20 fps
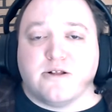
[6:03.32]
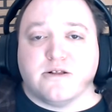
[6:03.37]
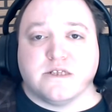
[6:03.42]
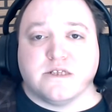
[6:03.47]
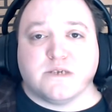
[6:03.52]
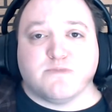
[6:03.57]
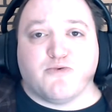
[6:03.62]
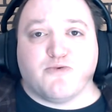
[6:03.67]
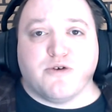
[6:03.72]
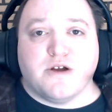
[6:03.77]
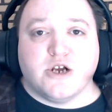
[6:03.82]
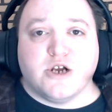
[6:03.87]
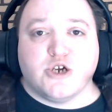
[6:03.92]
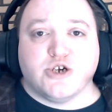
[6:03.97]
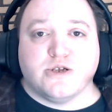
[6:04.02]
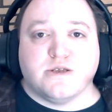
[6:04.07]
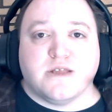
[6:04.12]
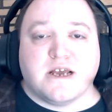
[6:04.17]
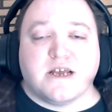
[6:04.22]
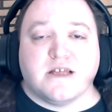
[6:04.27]

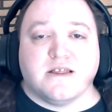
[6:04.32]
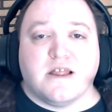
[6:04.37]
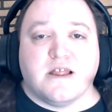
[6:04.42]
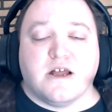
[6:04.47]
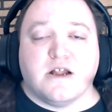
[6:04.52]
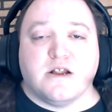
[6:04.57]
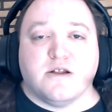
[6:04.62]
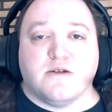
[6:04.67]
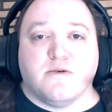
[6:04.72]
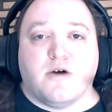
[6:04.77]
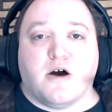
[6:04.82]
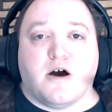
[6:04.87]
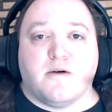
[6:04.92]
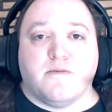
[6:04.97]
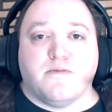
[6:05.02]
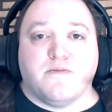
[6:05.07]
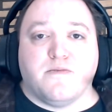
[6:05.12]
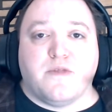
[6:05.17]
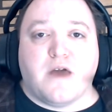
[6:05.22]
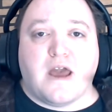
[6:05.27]
inspiration, they can then
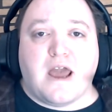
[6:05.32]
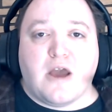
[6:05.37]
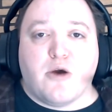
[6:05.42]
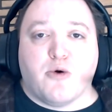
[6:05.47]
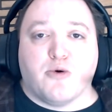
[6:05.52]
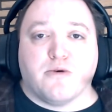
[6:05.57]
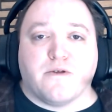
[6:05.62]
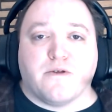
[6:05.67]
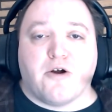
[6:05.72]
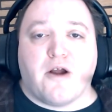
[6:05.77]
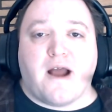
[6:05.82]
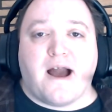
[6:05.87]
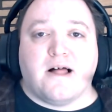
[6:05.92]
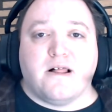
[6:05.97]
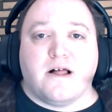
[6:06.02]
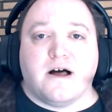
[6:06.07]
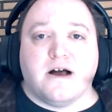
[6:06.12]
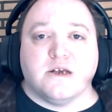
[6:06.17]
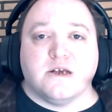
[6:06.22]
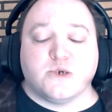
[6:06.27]
they or their
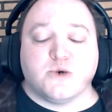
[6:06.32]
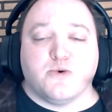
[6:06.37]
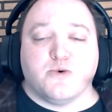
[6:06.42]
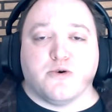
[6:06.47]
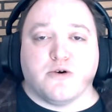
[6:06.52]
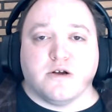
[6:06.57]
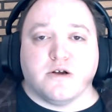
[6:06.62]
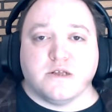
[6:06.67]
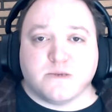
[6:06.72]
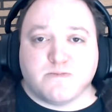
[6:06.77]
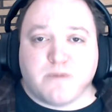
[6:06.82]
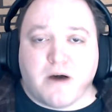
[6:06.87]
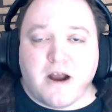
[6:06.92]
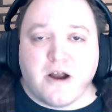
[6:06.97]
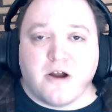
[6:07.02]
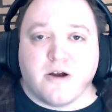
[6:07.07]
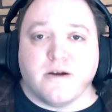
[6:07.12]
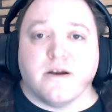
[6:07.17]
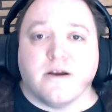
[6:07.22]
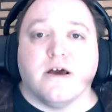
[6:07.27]
allies who are
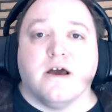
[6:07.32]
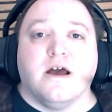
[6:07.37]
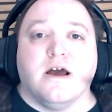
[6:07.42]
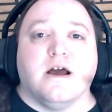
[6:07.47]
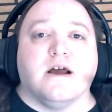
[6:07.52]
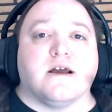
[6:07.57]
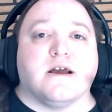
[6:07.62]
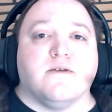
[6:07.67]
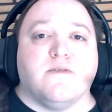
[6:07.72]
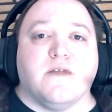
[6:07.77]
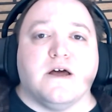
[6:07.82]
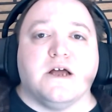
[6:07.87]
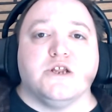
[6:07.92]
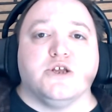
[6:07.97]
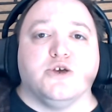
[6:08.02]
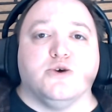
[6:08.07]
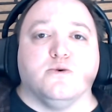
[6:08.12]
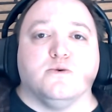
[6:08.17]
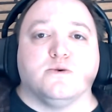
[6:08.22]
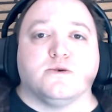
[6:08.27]
inspired can then
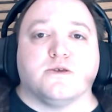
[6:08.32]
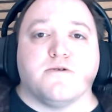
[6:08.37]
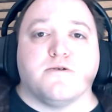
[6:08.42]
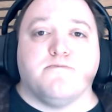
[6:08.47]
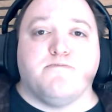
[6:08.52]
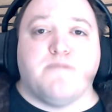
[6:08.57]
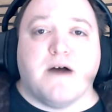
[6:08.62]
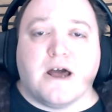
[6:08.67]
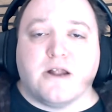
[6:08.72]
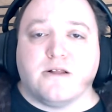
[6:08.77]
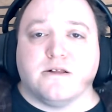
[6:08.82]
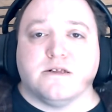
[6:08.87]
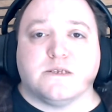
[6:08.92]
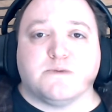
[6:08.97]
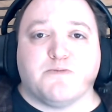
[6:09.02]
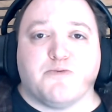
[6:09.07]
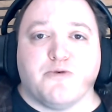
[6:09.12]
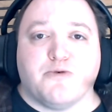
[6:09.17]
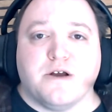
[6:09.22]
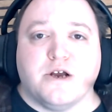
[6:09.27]
use their battle
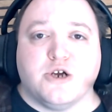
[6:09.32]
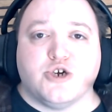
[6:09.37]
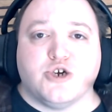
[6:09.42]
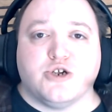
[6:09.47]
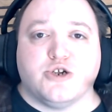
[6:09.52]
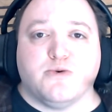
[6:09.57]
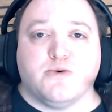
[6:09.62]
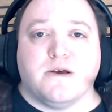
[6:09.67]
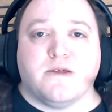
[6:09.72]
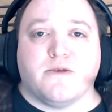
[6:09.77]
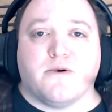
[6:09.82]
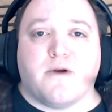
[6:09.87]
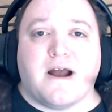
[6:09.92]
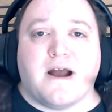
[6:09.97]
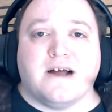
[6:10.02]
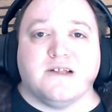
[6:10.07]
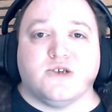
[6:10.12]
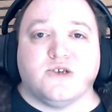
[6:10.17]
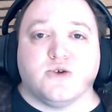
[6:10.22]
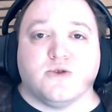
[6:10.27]
inspiration to either
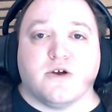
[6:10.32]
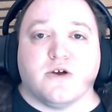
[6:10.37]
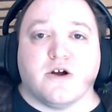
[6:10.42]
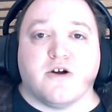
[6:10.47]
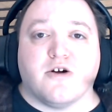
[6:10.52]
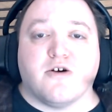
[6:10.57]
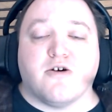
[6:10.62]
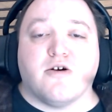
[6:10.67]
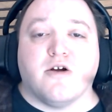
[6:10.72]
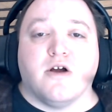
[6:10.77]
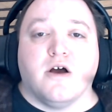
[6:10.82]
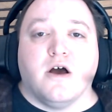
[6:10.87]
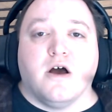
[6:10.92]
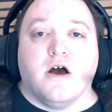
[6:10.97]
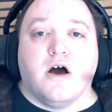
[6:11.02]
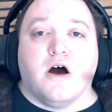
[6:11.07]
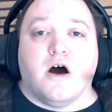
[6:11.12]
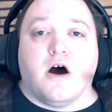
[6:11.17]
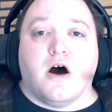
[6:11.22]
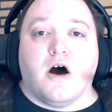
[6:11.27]
add to their
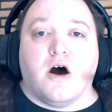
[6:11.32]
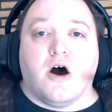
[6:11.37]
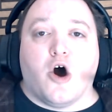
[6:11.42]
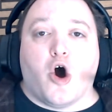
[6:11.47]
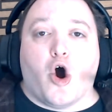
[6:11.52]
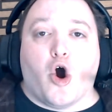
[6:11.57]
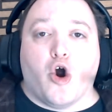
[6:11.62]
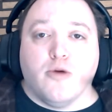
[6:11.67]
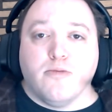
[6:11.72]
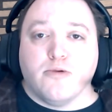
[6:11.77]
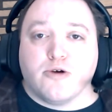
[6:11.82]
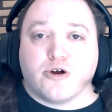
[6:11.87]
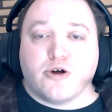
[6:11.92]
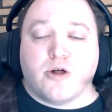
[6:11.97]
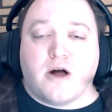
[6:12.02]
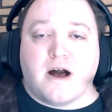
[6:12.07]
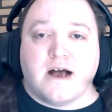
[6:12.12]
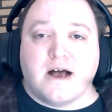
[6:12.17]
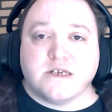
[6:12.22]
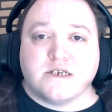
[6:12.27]
armor
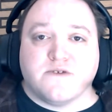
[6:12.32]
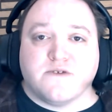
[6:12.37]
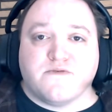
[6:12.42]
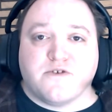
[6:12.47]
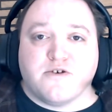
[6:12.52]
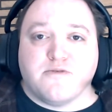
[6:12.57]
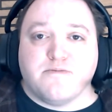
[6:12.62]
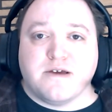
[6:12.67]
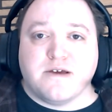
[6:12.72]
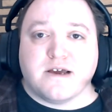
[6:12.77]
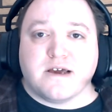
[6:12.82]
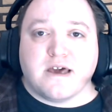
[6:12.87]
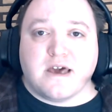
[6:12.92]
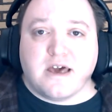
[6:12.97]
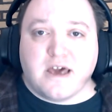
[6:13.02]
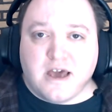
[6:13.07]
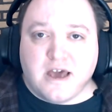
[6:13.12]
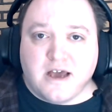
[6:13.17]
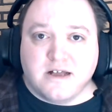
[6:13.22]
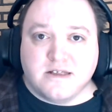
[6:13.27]
class if they're being
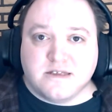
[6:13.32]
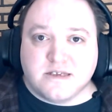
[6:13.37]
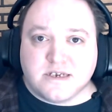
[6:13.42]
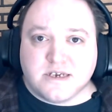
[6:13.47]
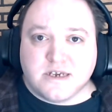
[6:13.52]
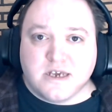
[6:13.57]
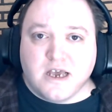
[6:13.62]
hit,